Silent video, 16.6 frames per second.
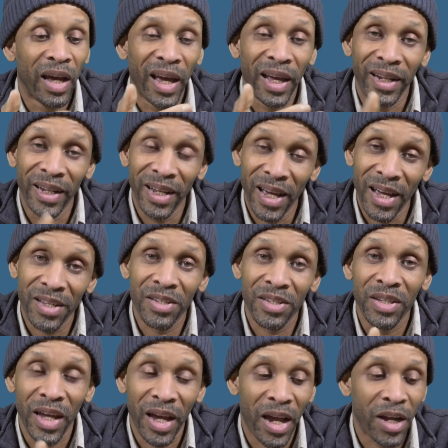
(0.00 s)
And
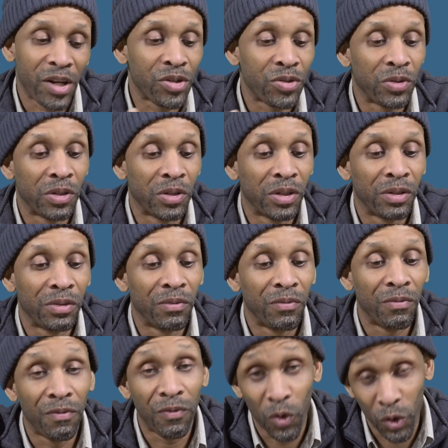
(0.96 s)
that's the actual
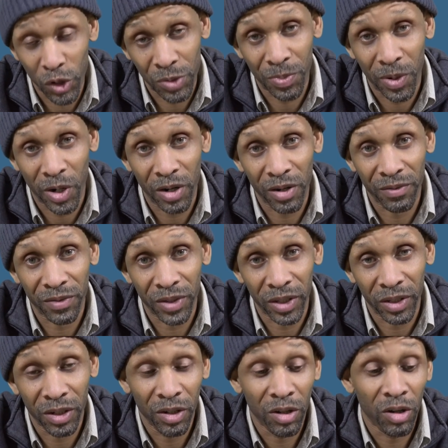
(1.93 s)
voice part of
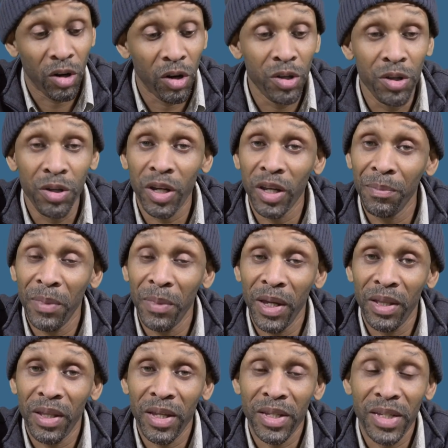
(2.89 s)
it. Or you can
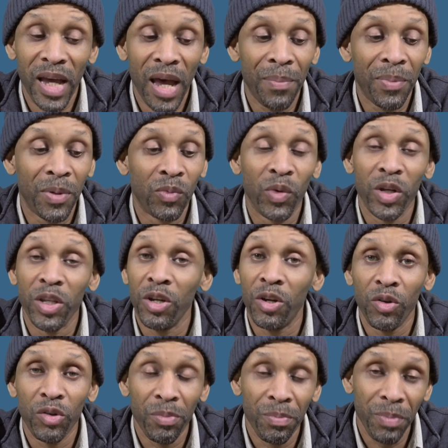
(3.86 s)
make things happen when you
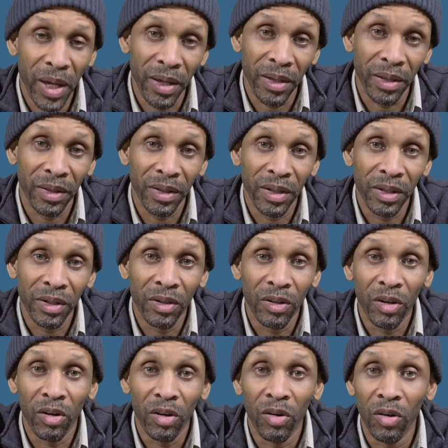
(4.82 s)
go to bed
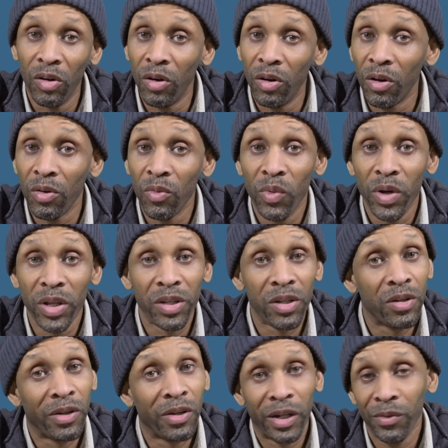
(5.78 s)
or when
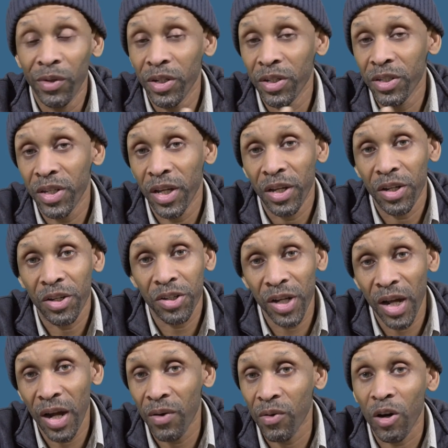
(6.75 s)
you're getting ready to take a
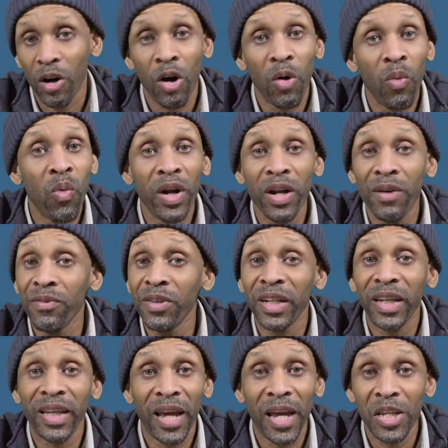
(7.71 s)
shower or whatever
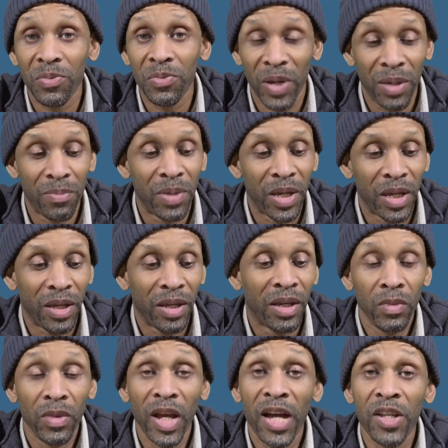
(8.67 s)
the case may be.
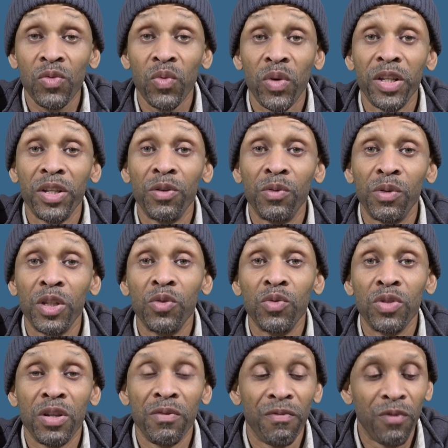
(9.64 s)
That's when you would
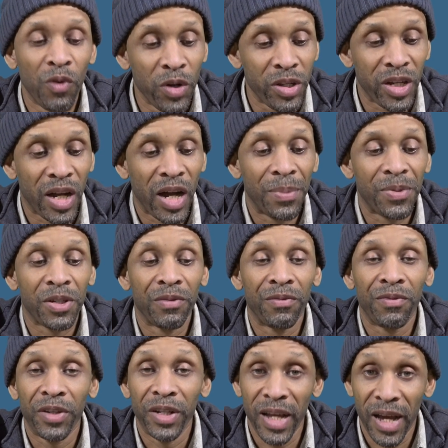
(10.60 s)
use the voice option
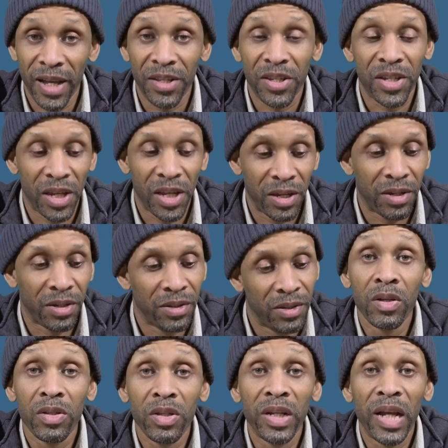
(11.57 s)
for that sake.
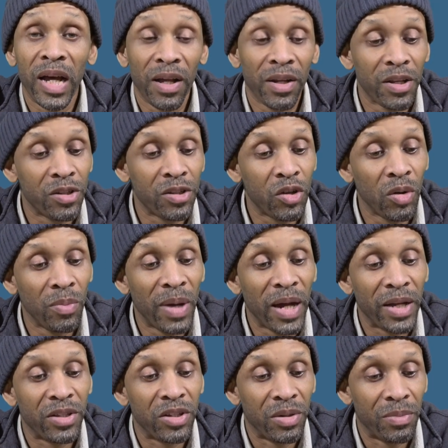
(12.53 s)
So now let's go
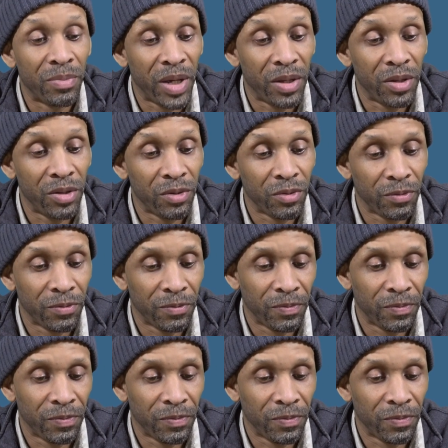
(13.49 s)
back to the menu.